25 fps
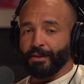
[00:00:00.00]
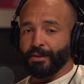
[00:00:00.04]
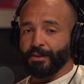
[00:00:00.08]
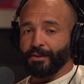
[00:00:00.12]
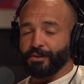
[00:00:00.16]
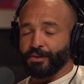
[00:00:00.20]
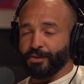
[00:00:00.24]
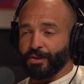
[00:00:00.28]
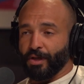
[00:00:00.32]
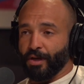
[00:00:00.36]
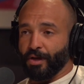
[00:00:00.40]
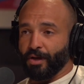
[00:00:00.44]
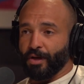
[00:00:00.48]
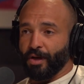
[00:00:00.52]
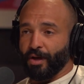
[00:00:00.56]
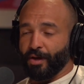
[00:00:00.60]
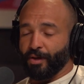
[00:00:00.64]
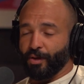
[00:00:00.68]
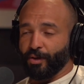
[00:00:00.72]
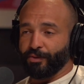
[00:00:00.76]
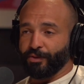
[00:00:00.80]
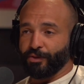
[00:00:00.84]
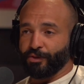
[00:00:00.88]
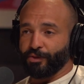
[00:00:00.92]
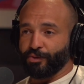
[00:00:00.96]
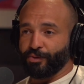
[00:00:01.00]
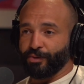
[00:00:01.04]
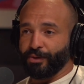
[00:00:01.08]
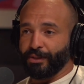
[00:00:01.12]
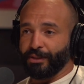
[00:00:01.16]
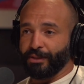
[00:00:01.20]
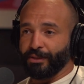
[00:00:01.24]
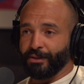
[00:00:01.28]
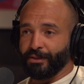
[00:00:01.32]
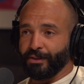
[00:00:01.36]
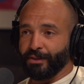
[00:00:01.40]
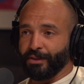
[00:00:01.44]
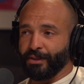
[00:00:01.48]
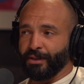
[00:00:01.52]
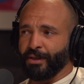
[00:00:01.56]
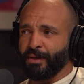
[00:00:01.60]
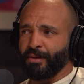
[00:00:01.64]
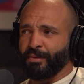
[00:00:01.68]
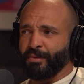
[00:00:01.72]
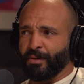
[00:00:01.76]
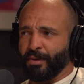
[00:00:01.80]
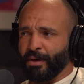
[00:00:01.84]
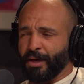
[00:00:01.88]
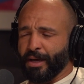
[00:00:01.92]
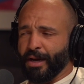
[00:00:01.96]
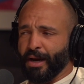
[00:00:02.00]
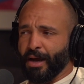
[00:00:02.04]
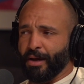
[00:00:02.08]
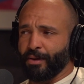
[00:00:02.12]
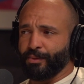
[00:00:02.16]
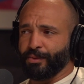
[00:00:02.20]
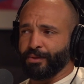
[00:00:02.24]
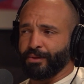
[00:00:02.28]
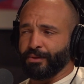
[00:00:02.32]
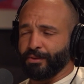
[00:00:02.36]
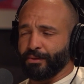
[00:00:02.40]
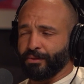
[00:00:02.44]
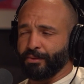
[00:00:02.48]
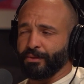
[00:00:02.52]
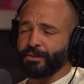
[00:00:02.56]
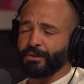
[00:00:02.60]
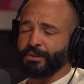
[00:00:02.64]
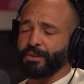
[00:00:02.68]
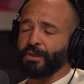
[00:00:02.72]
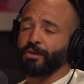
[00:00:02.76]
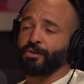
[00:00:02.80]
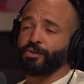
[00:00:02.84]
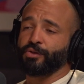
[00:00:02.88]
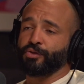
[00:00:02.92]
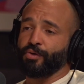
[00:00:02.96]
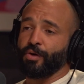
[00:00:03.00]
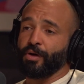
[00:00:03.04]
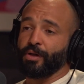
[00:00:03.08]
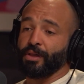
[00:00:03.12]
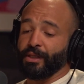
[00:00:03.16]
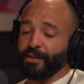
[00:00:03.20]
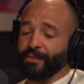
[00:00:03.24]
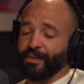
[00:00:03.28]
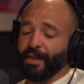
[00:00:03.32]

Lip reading: Saw a guy on the street, and I was still struggling.